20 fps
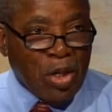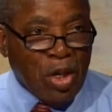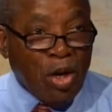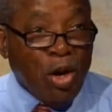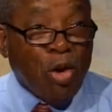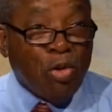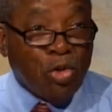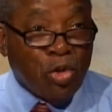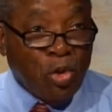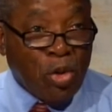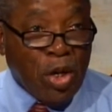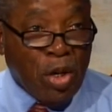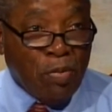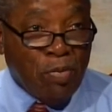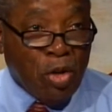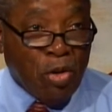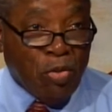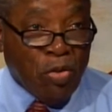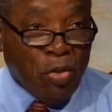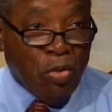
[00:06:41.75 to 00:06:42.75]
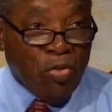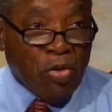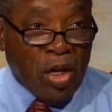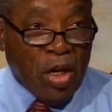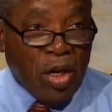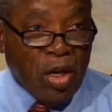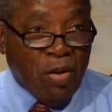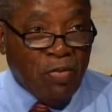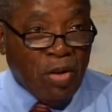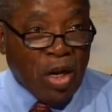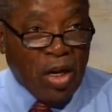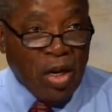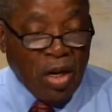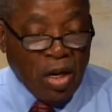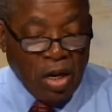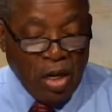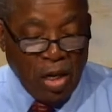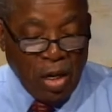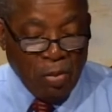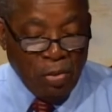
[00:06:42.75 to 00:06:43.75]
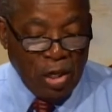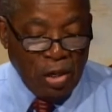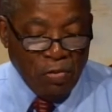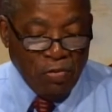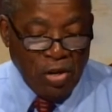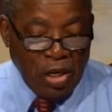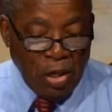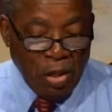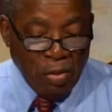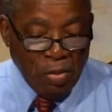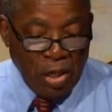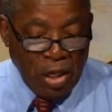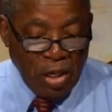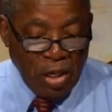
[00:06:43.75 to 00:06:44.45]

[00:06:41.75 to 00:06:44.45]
and also help the growth of economic development.